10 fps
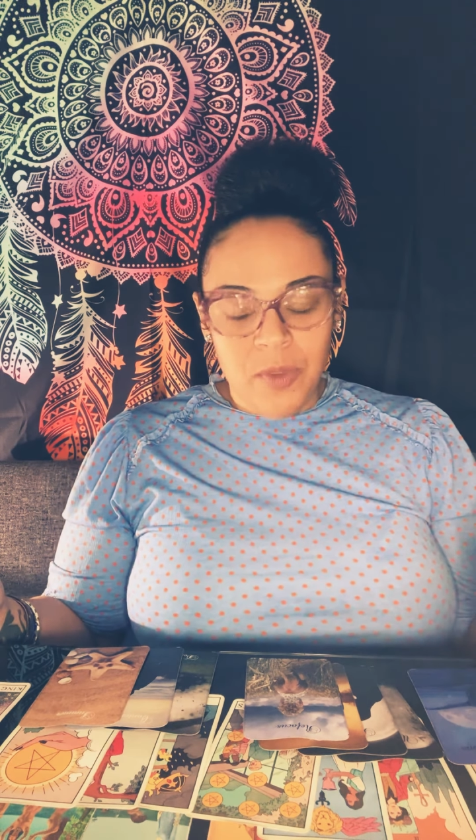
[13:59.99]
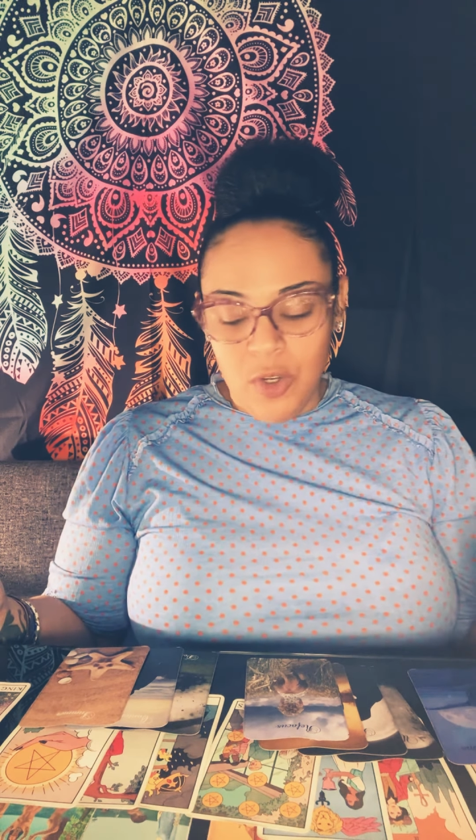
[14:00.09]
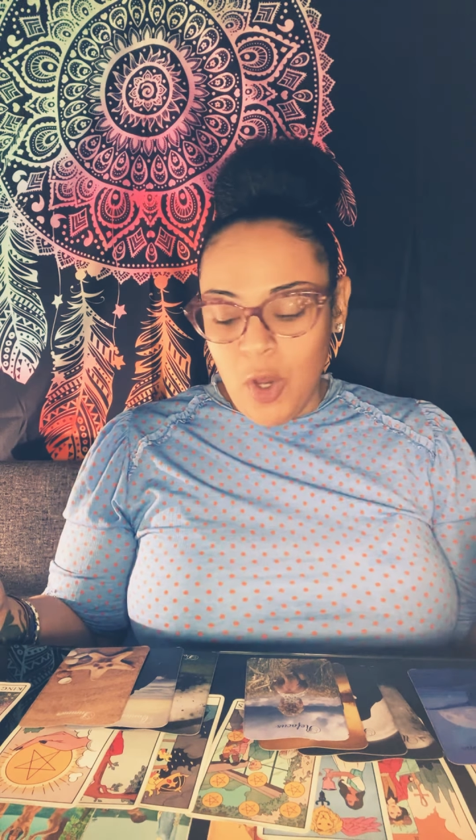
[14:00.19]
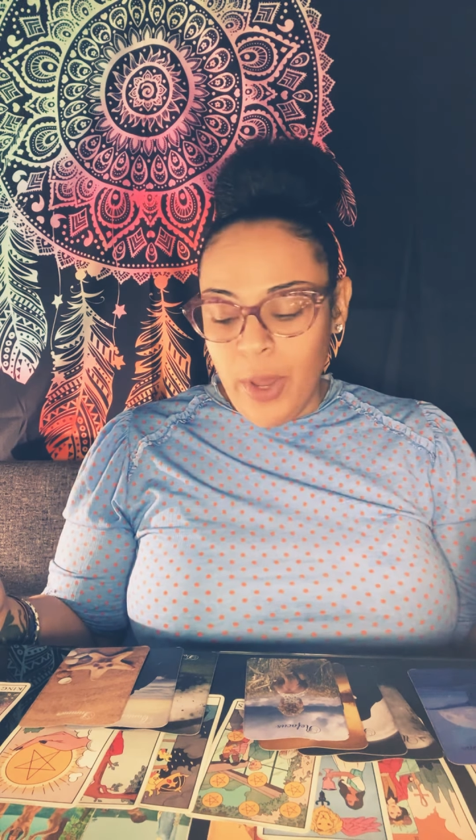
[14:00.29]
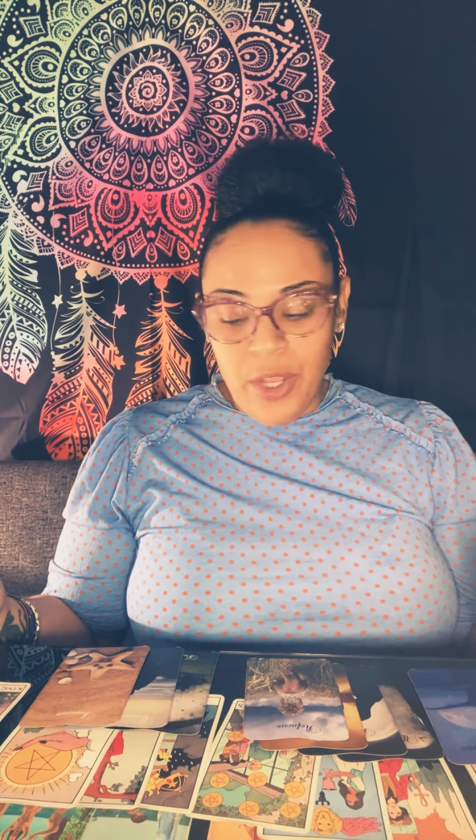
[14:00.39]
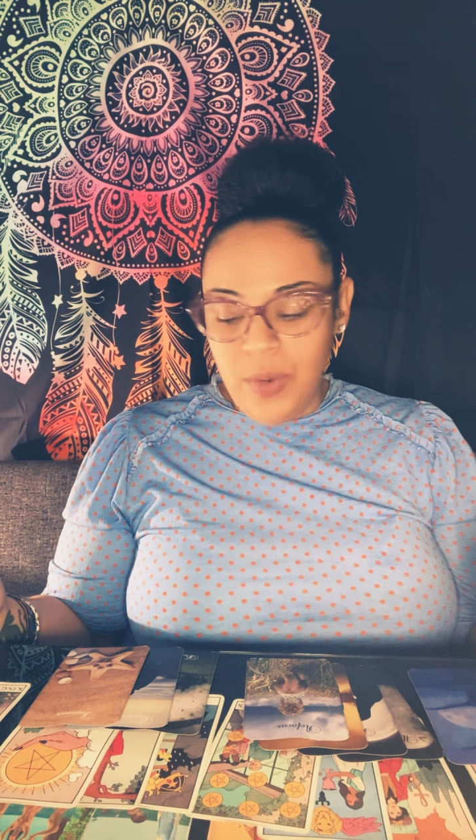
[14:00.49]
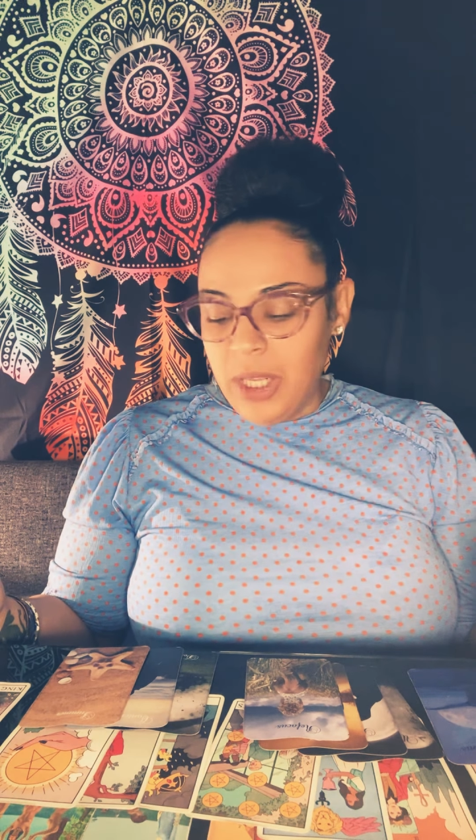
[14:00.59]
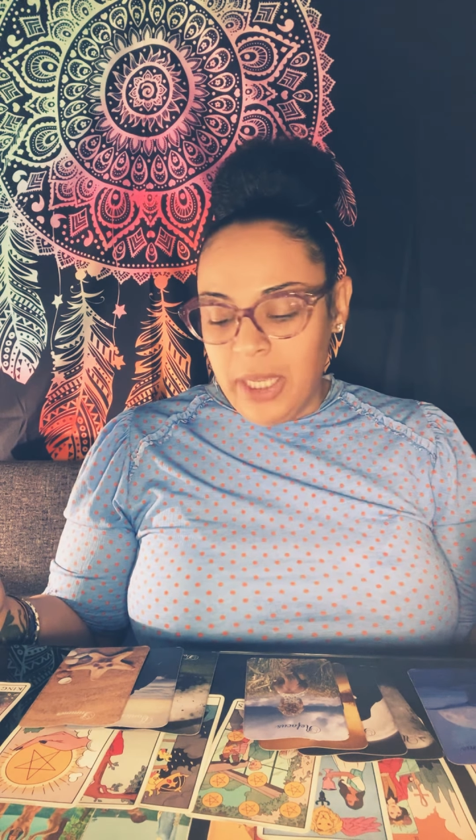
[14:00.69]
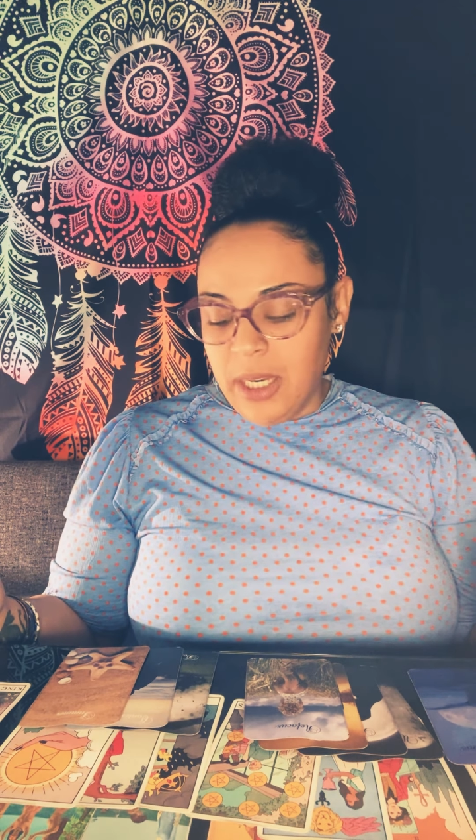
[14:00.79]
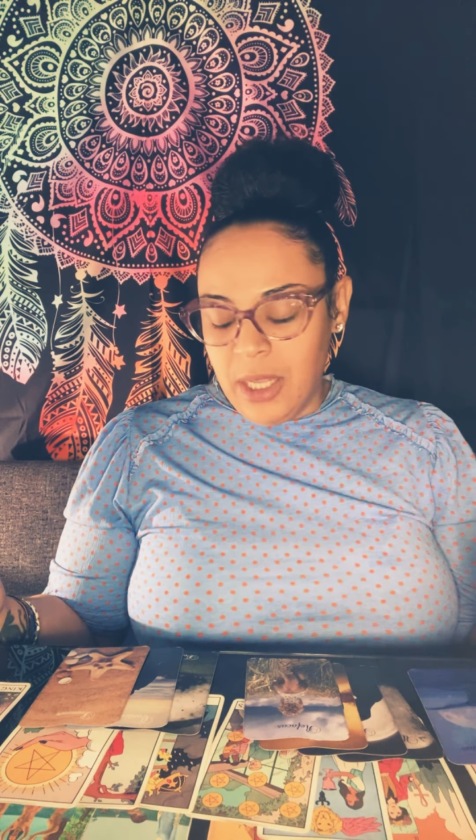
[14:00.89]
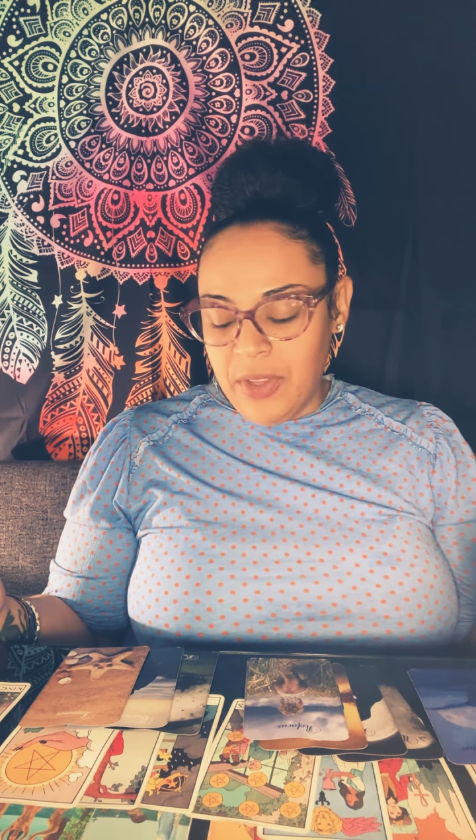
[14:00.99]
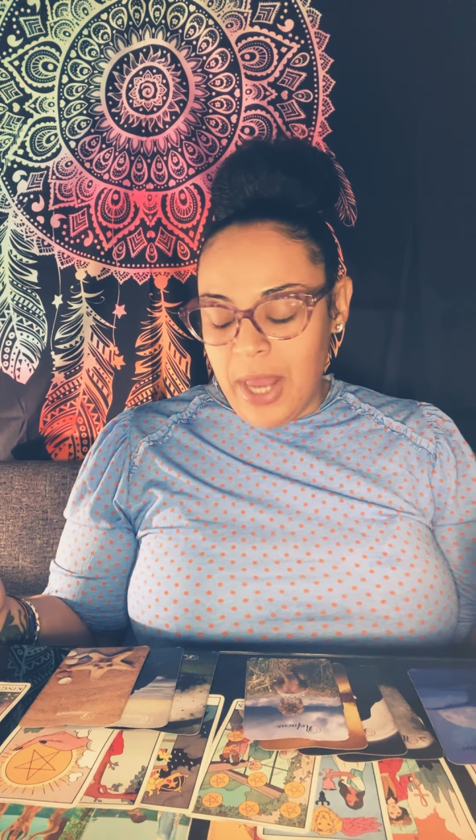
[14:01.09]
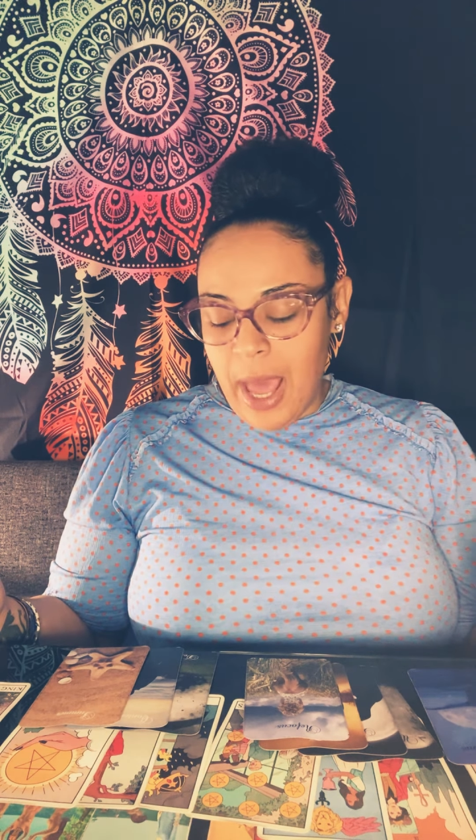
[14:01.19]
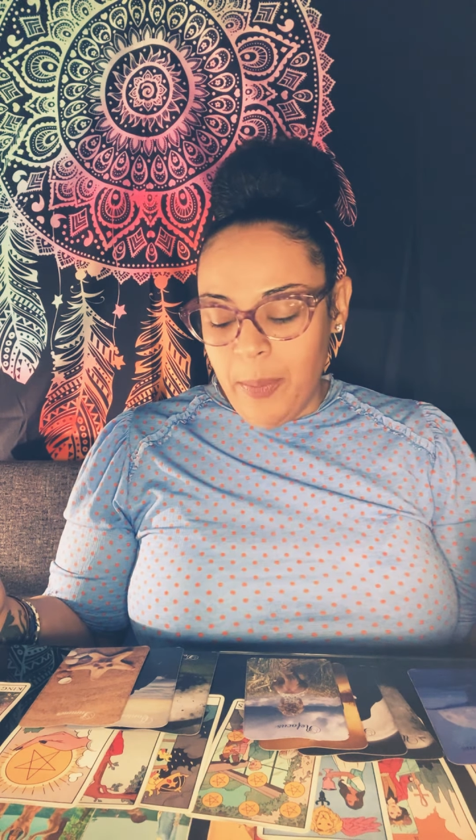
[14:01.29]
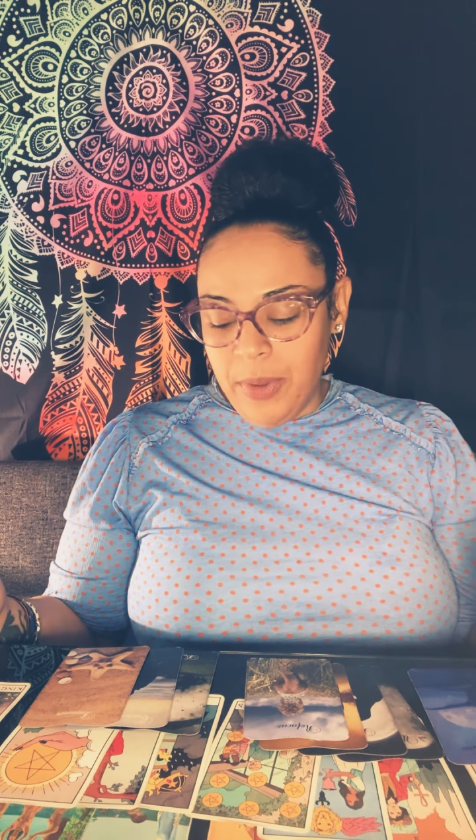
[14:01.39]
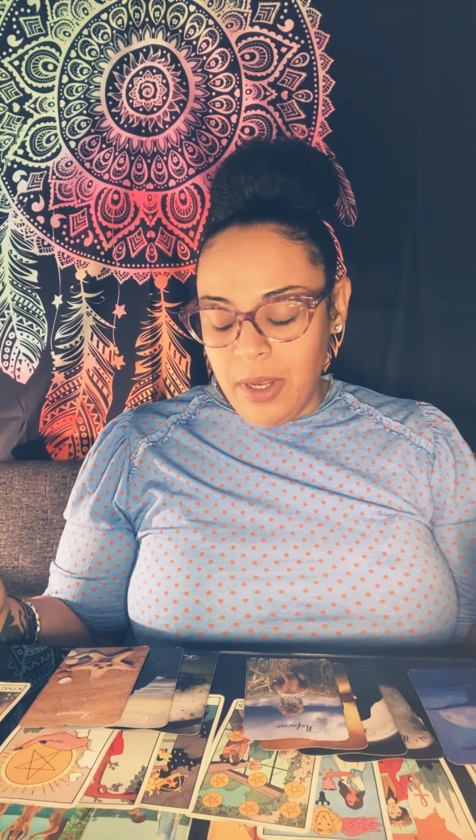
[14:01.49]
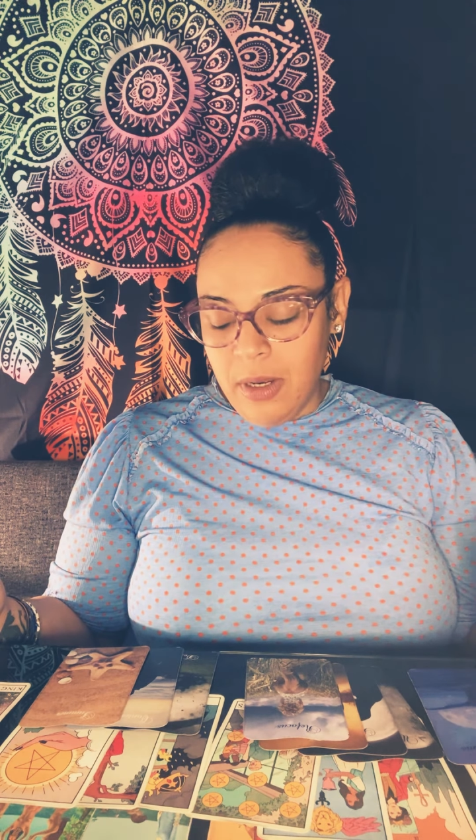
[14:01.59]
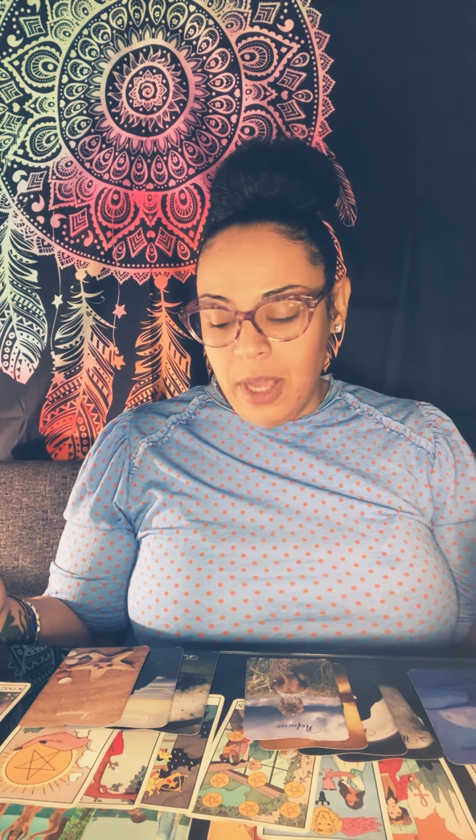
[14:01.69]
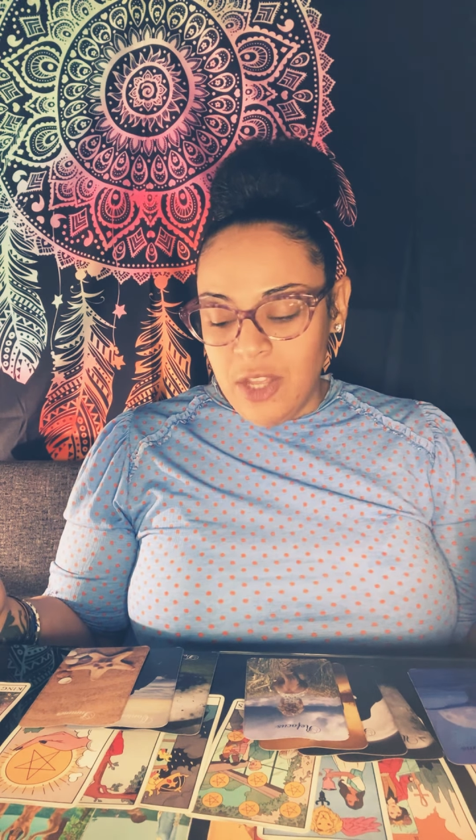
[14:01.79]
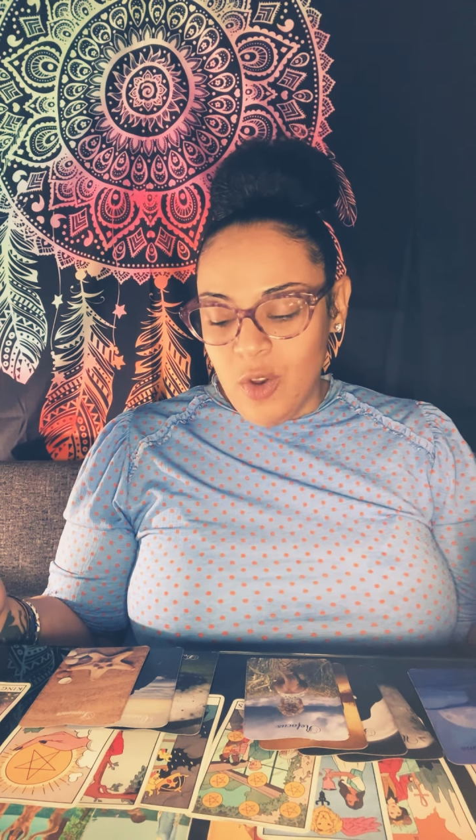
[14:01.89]
you know, and you didn't let nothing happen.
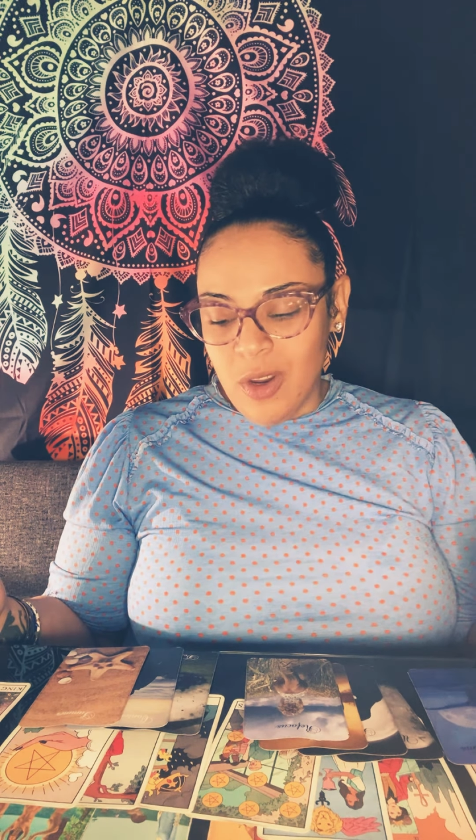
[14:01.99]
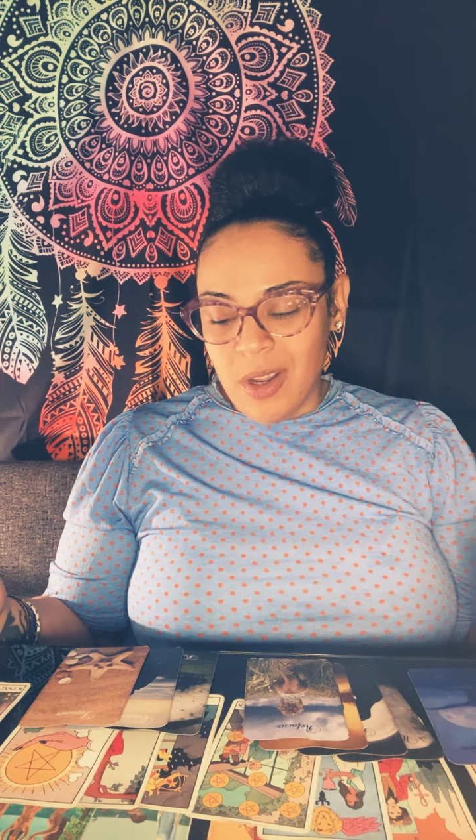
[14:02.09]
And you're